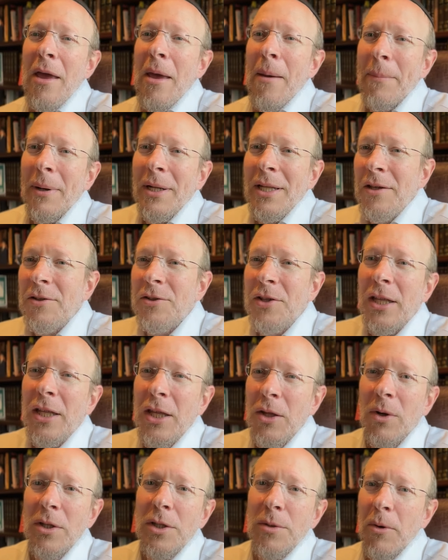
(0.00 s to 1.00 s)
But he said, you
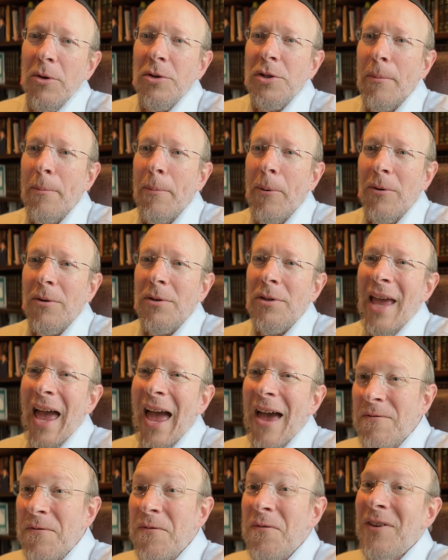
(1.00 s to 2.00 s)
know, what's most important to
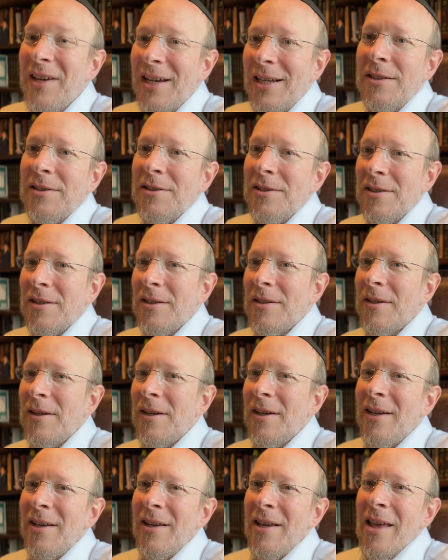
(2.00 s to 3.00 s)
have fixed
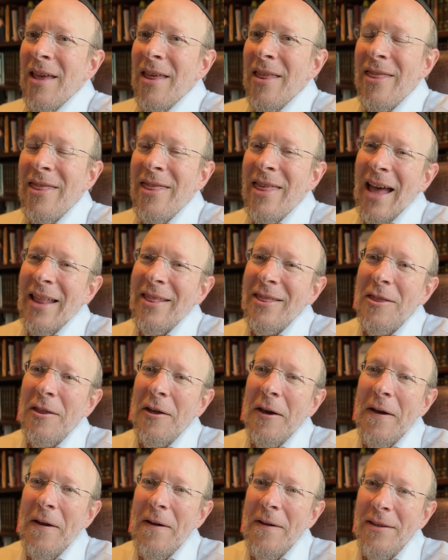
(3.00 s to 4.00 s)
that
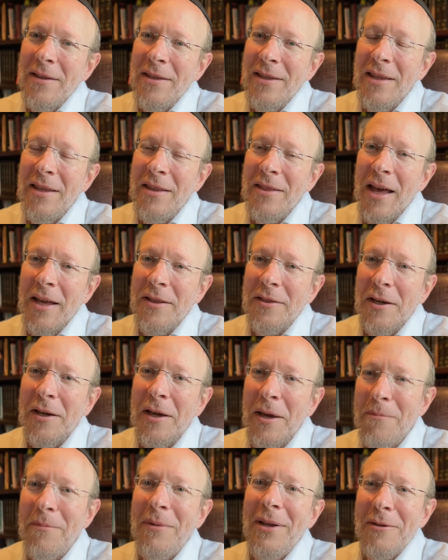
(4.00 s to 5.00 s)
the that the
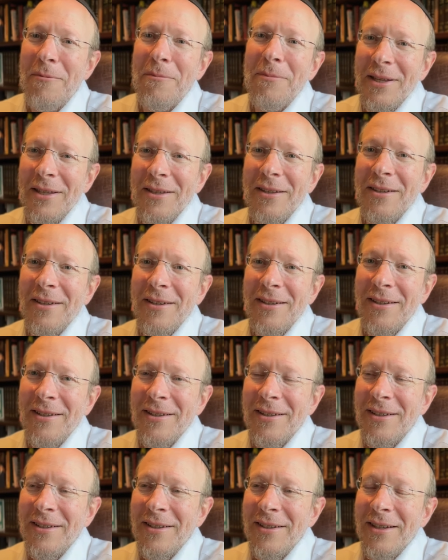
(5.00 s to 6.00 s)
commitment
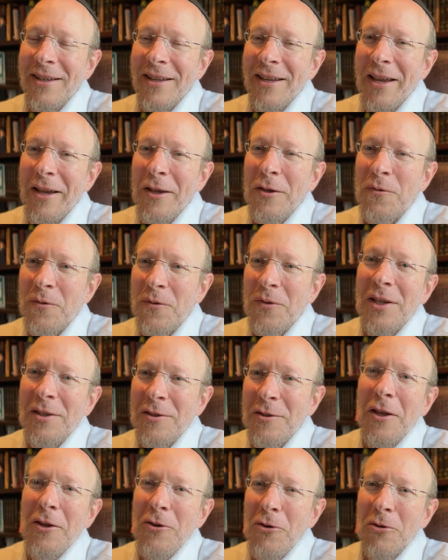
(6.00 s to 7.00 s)
is
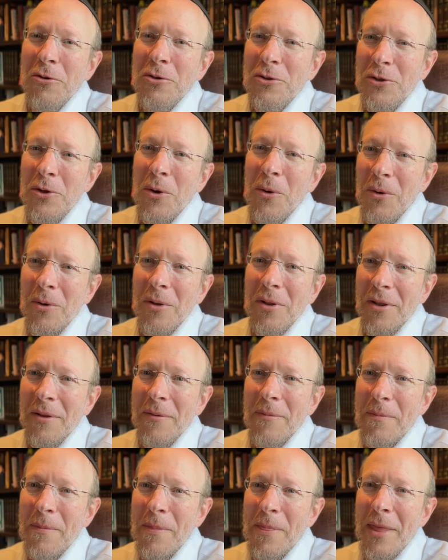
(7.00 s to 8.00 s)
fixed in your soul.
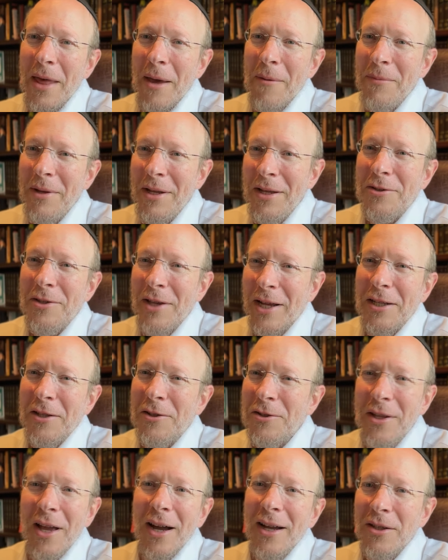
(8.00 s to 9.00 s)
That means that
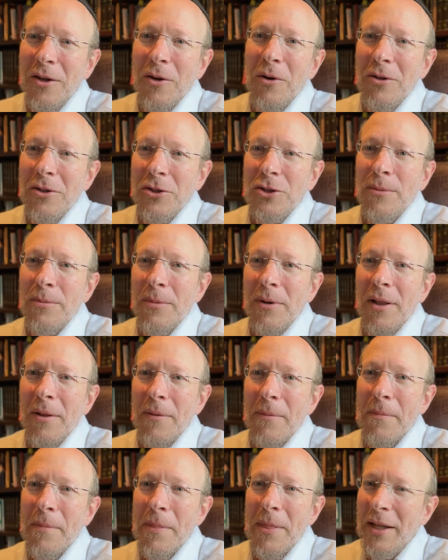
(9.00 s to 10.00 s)
it's non-negotiable
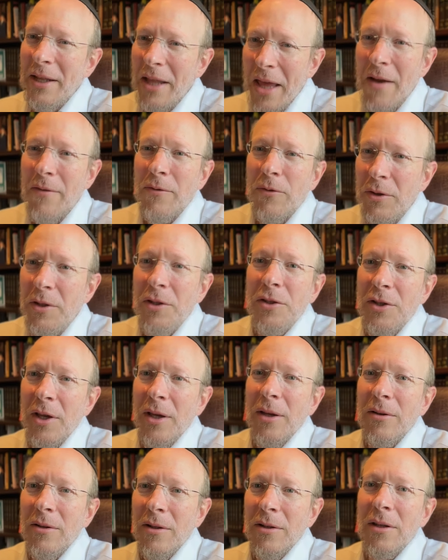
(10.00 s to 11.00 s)
that every
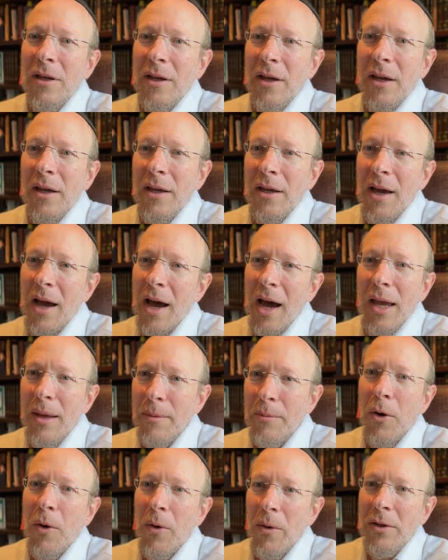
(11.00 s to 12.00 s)
single day I
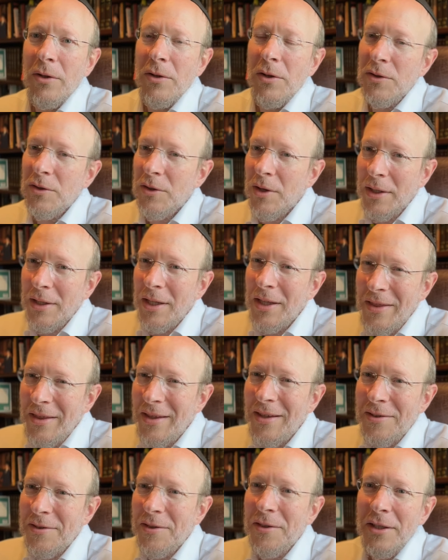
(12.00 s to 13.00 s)
am going to study
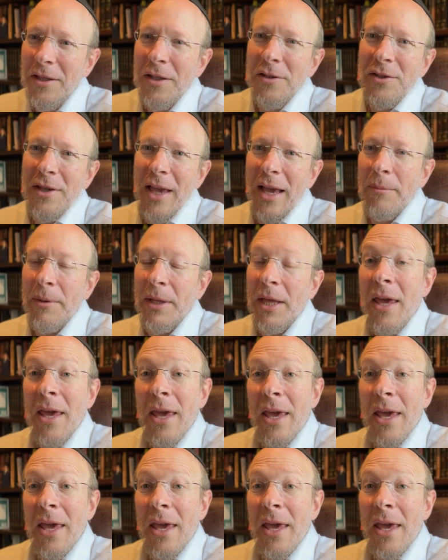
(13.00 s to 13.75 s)
this little segment.